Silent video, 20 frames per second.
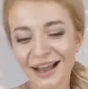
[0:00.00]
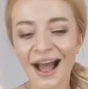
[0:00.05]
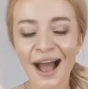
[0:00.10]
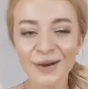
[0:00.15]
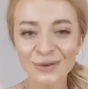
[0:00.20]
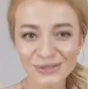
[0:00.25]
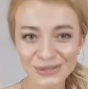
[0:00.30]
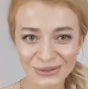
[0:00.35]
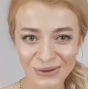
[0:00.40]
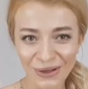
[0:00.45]
I
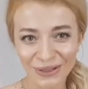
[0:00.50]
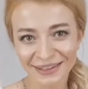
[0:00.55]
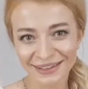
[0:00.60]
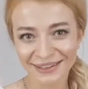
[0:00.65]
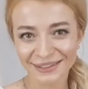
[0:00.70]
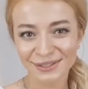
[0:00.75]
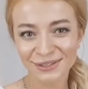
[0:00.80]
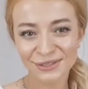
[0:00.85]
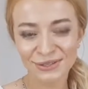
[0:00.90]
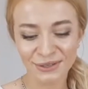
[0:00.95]
was
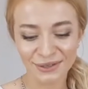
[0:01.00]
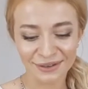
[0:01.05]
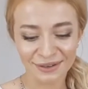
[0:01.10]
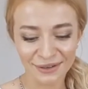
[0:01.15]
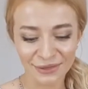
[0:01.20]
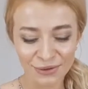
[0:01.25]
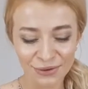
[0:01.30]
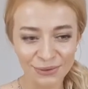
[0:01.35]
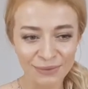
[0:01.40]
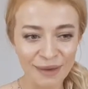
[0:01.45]
scrolling
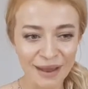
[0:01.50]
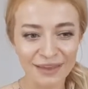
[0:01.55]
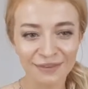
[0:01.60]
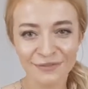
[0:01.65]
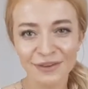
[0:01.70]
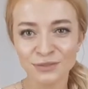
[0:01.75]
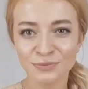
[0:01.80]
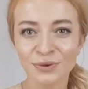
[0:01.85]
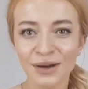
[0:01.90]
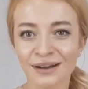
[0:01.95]
through my
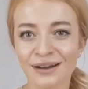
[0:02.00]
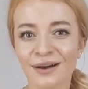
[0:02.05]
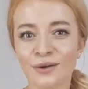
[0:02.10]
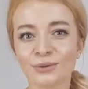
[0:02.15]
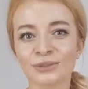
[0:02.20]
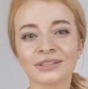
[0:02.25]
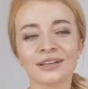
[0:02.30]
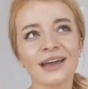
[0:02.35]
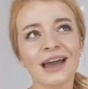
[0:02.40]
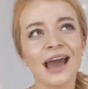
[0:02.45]
Facebook
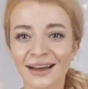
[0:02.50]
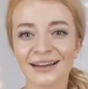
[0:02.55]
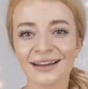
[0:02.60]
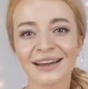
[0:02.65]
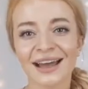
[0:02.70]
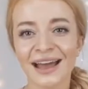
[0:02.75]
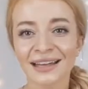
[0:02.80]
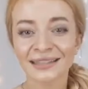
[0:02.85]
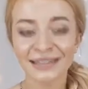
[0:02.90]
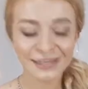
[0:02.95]
account
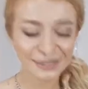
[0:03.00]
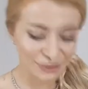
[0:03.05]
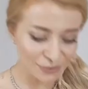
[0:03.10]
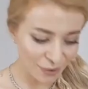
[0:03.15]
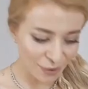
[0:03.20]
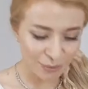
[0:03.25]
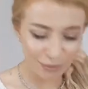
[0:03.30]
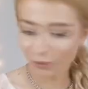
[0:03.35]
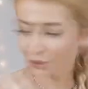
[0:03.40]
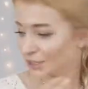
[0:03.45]
and I
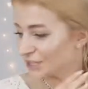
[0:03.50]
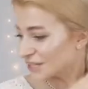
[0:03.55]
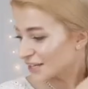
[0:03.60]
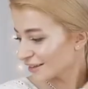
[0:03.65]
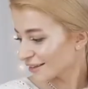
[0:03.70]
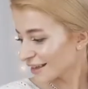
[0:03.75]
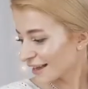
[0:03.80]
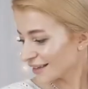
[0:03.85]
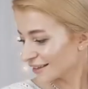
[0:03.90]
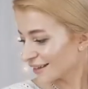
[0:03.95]
saw a
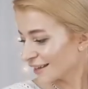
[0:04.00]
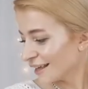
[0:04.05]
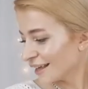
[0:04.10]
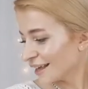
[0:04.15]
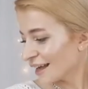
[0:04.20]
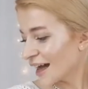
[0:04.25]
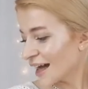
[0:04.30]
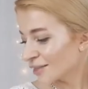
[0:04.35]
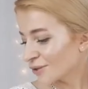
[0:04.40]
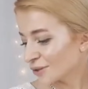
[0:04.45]
ponytail and
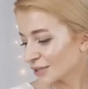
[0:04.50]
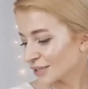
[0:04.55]
Hello